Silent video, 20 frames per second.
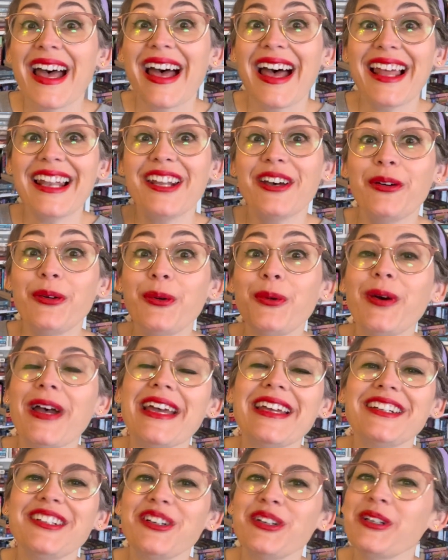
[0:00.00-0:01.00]
Hello
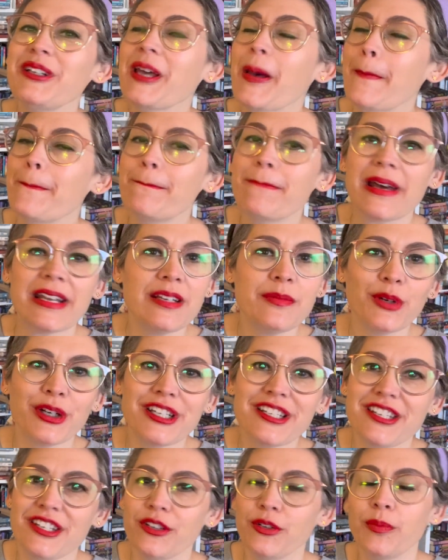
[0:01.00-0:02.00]
and good Monday morning
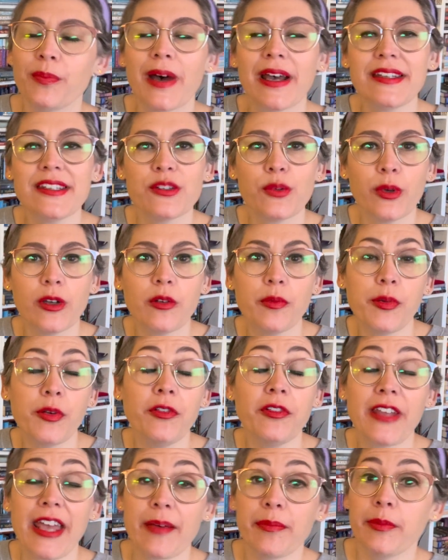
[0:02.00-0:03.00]
to you, my squiggle poof
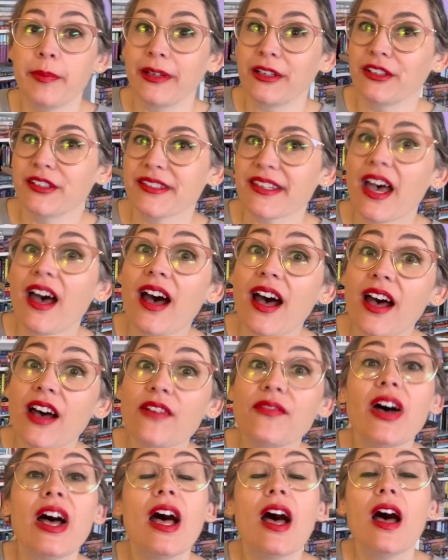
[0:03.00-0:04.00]
capybaras of
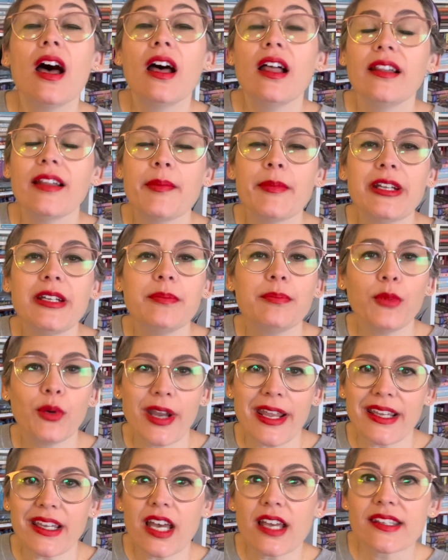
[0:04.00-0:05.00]
lemon
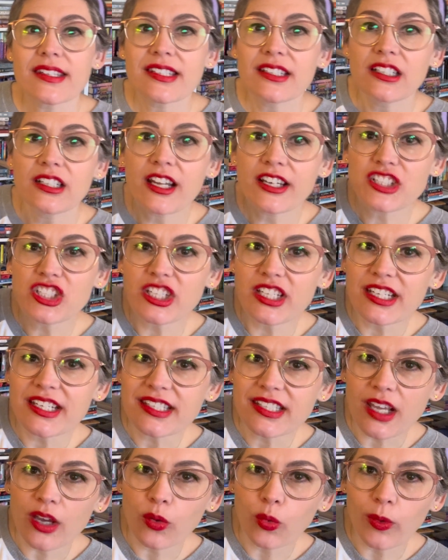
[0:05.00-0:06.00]
meringue slushies.
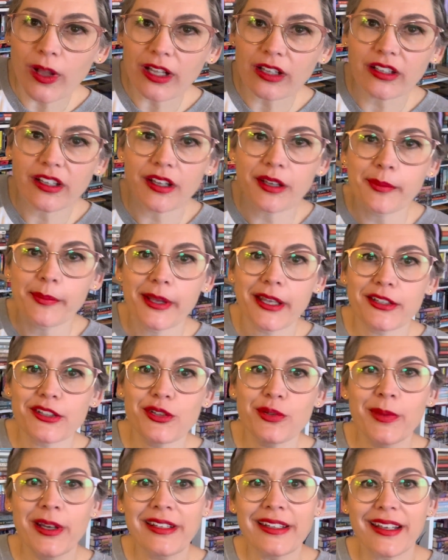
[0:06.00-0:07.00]
Welcome to
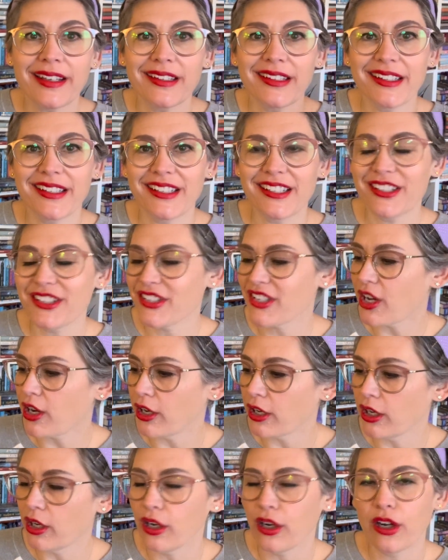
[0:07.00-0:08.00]
Monday. It is
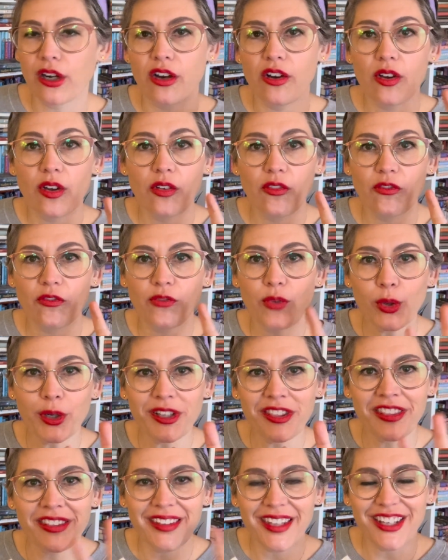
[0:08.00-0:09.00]
our
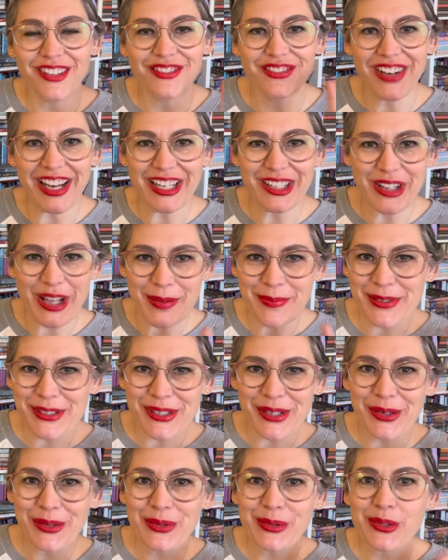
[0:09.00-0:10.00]
fourth and final
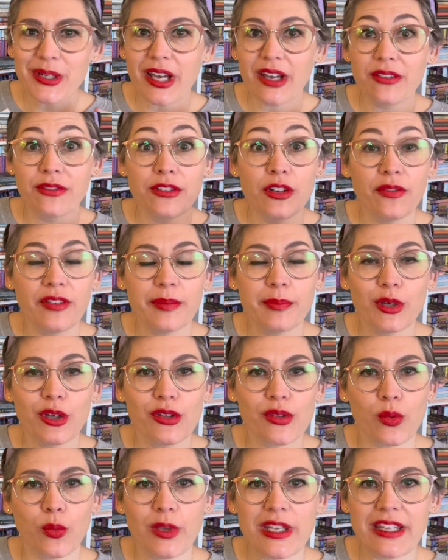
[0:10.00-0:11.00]
episode of November's
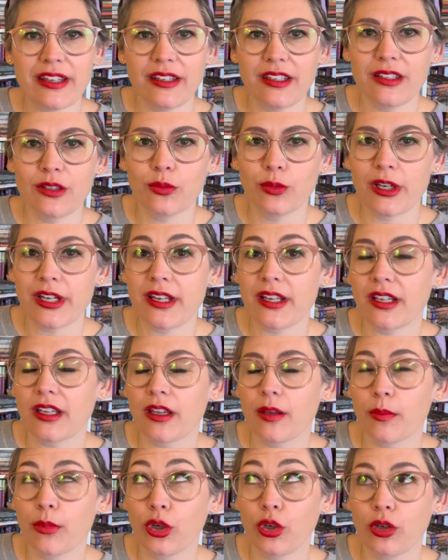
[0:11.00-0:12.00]
weekly reading
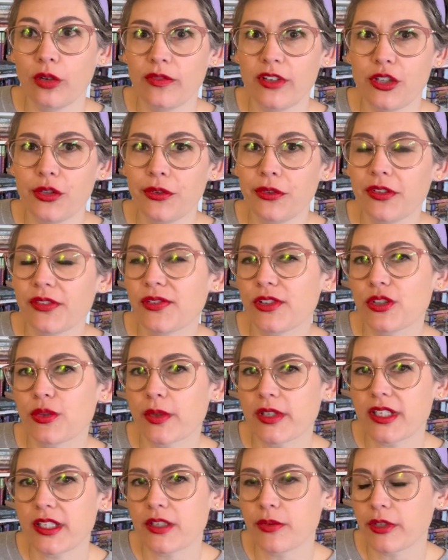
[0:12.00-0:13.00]
book reviews for
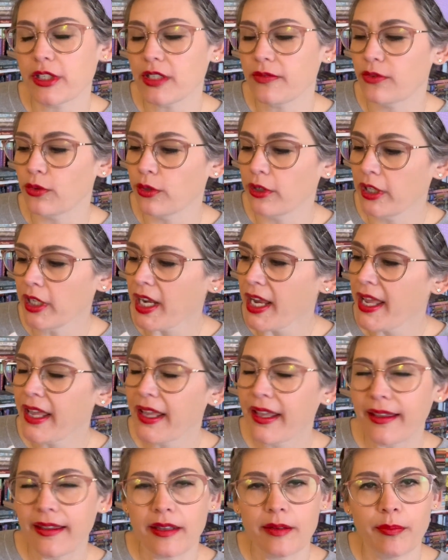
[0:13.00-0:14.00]
2024.
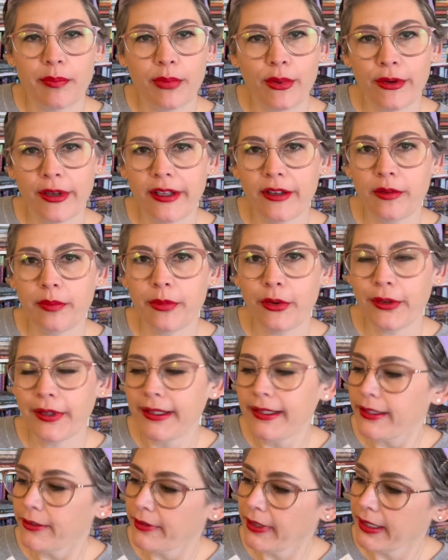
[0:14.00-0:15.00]
And boy, oh boy,
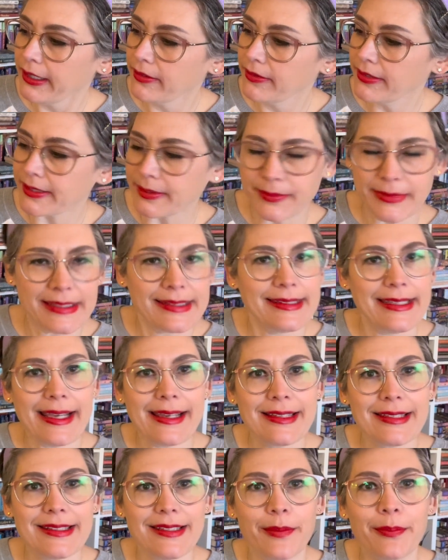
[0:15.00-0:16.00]
do I have some
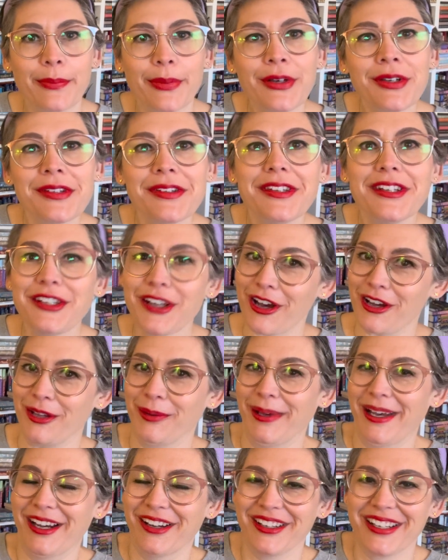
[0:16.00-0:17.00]
stacks of books to talk
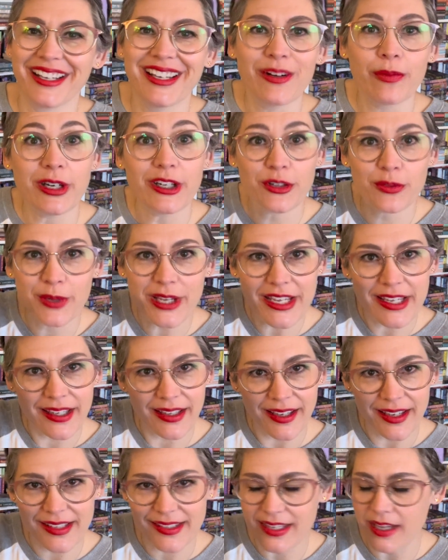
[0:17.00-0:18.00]
about. Weird week
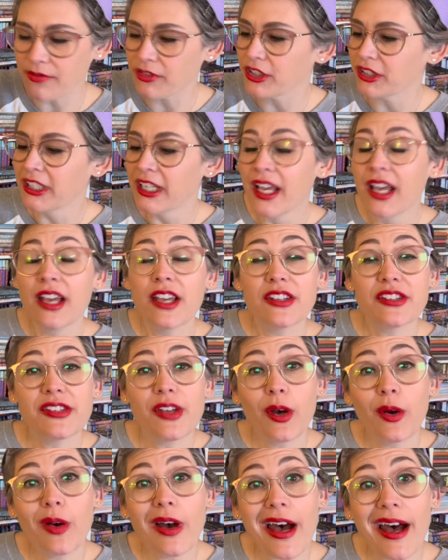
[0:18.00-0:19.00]
as ever.
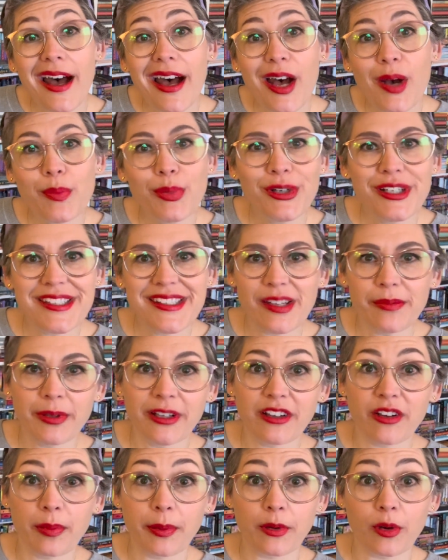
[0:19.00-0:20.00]
So pour yourself a
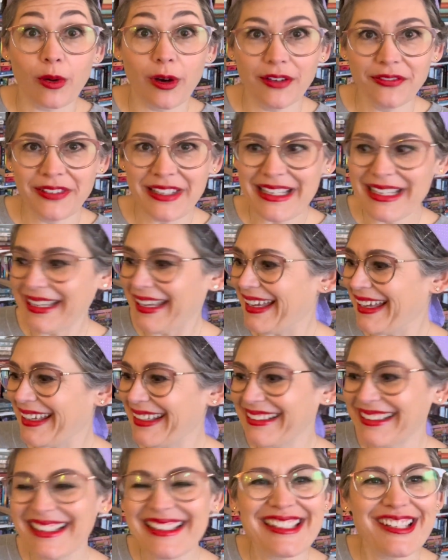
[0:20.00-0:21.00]
cup of coffee
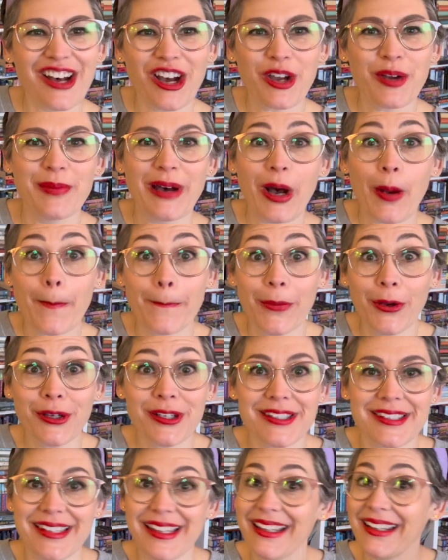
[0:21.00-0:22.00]
and let's talk about
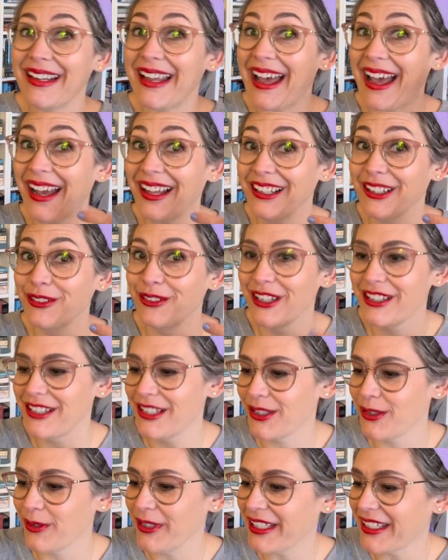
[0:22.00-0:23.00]
books that Hallie read
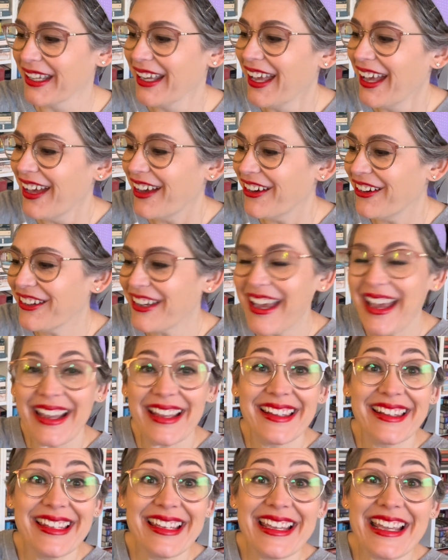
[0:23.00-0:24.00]
this week.
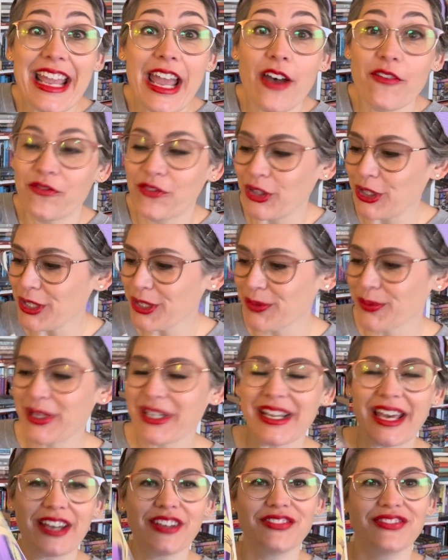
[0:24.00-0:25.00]
Okay, the first
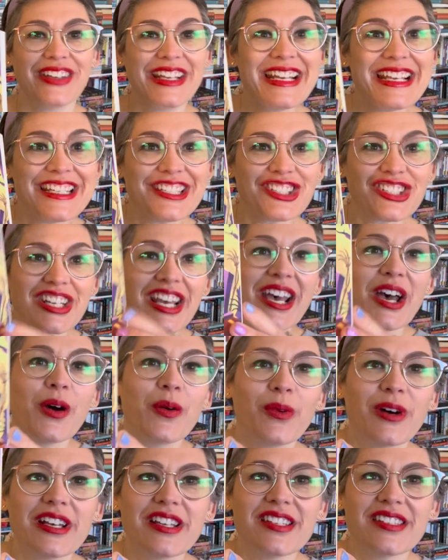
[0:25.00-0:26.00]
one I finished
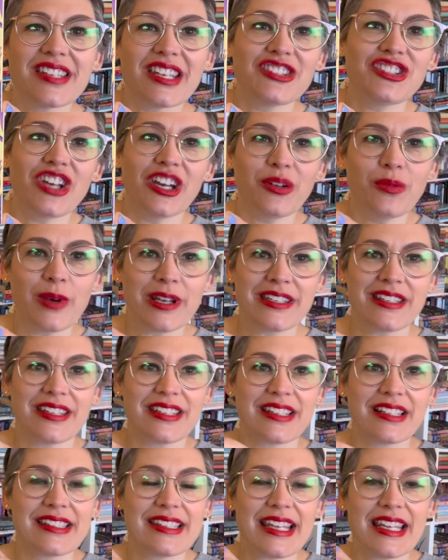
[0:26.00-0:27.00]
was Chuck
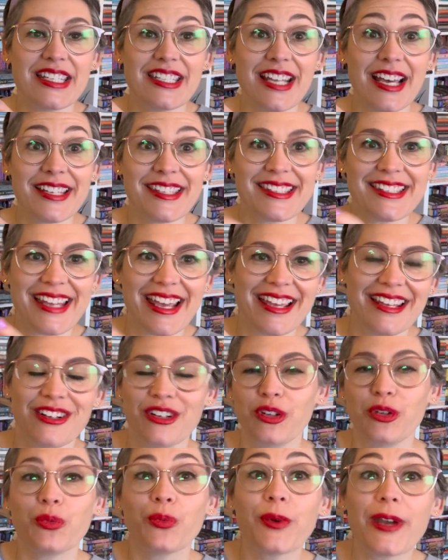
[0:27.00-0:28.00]
Wendig's Dust
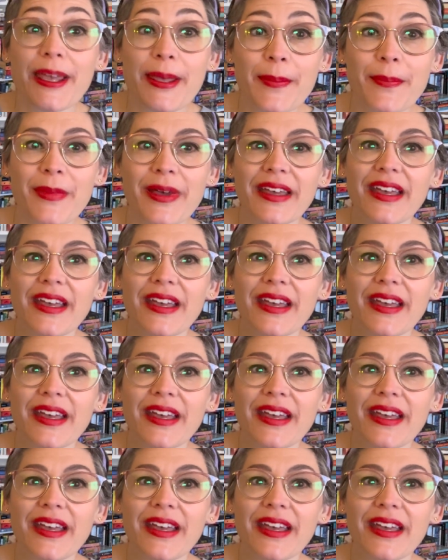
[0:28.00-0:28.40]
and Grim.